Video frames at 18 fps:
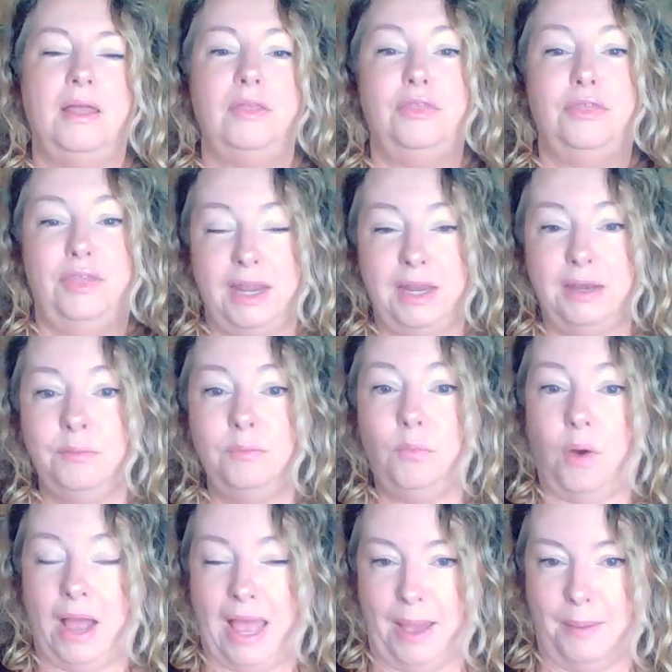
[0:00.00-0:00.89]

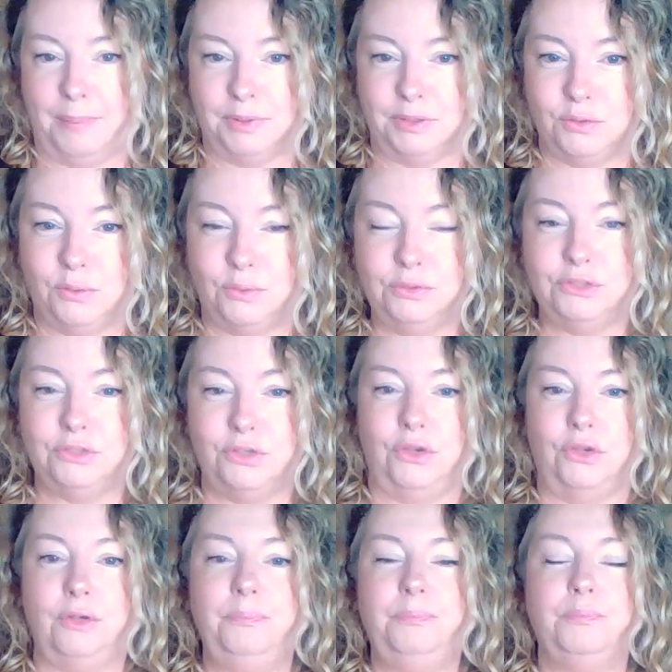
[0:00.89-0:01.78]
then what happens
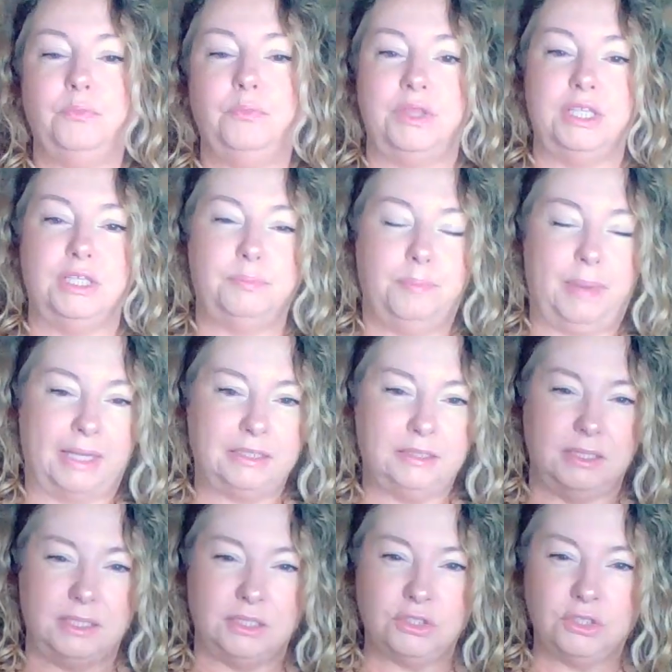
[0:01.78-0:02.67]
also with this back
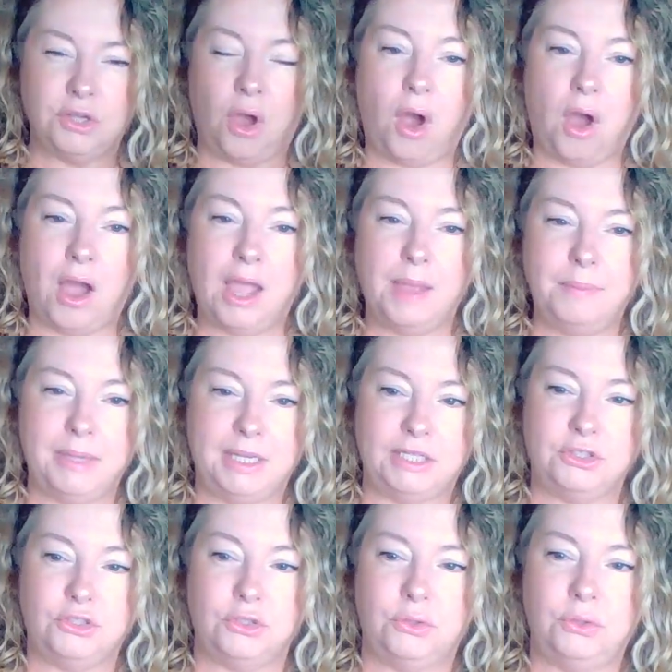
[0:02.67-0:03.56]
to this time
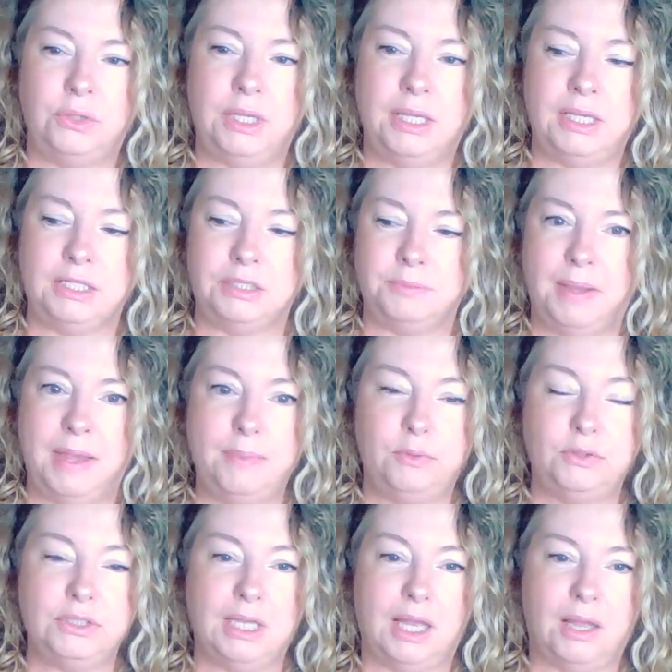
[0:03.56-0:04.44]
issue is
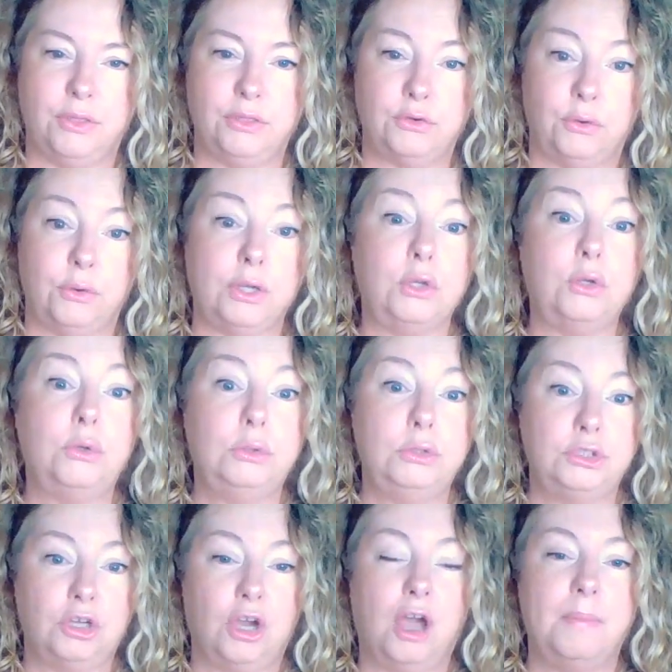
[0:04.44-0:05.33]
people start throwing
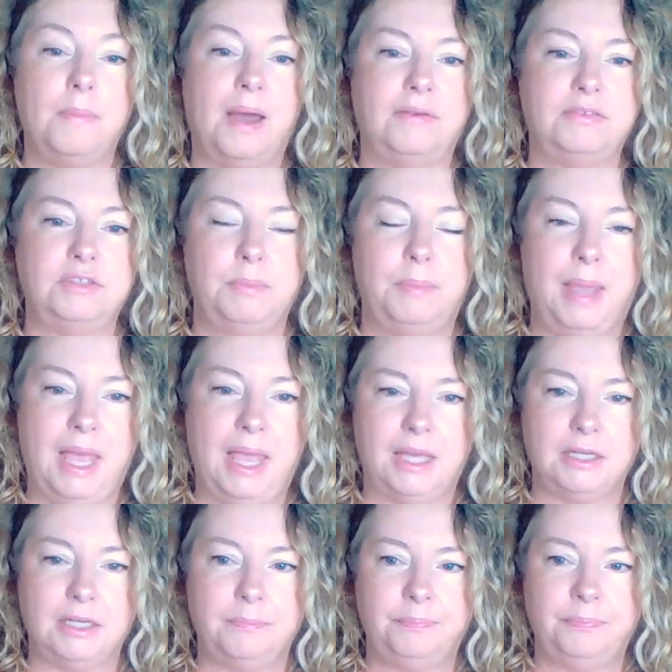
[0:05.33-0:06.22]
good time after
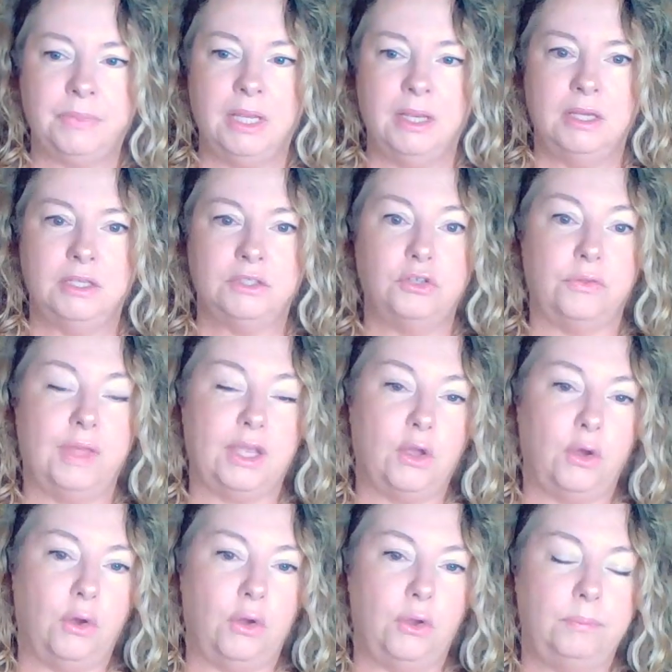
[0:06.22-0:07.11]
bad so they
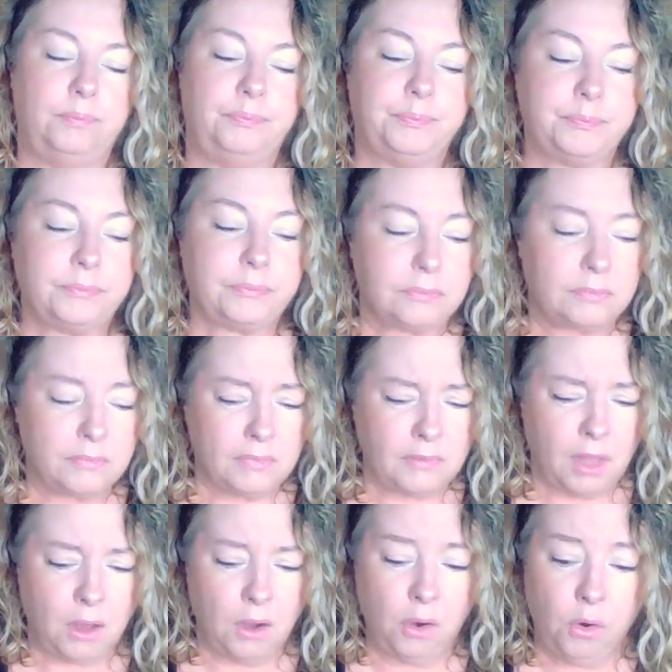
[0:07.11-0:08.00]
go,
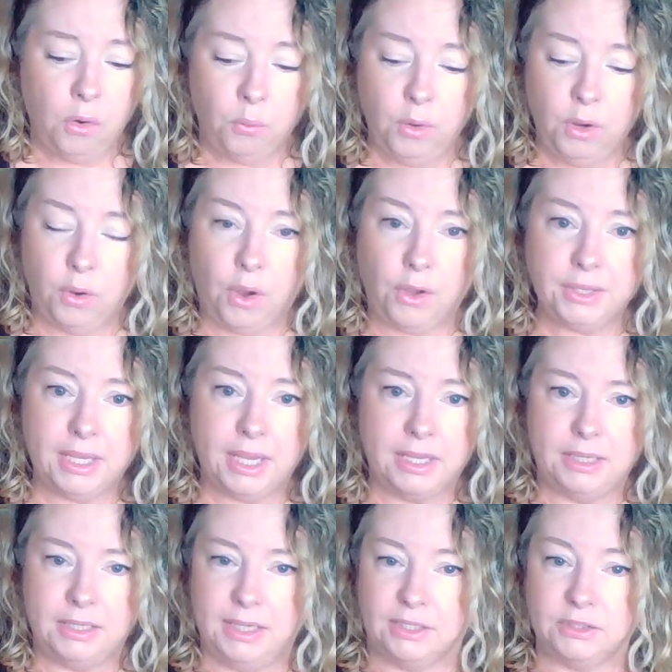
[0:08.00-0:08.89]
oh well
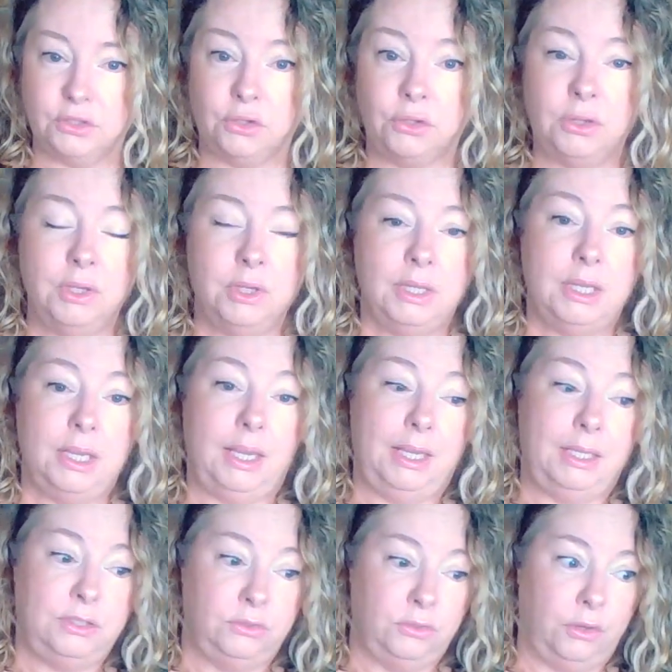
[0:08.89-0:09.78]
okay yeah so
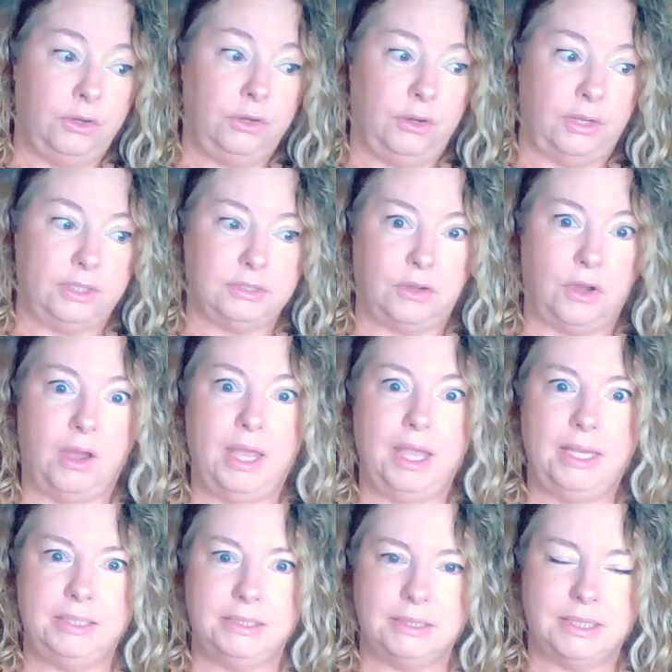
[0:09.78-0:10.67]
he's not a nice guy
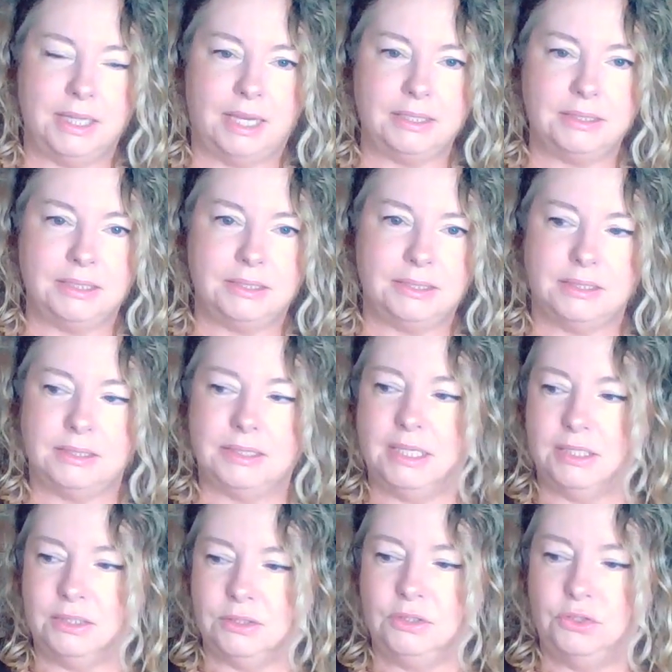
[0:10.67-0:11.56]
he's a narcissist
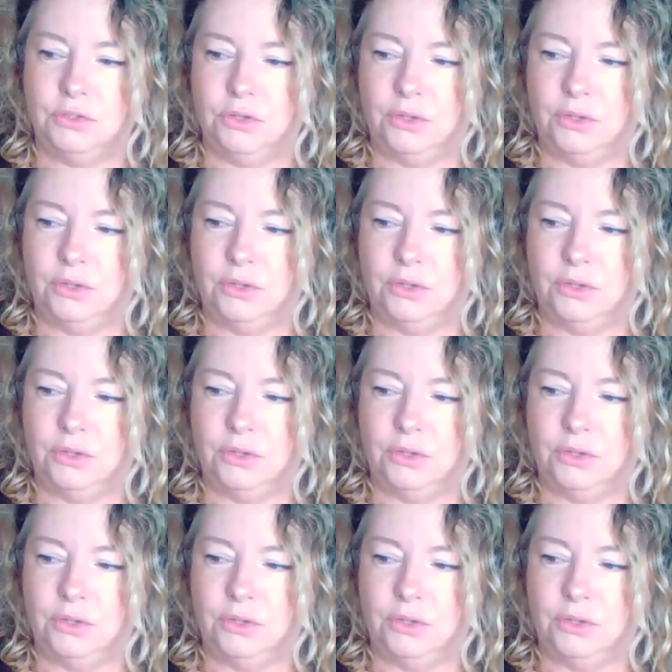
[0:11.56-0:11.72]
he's you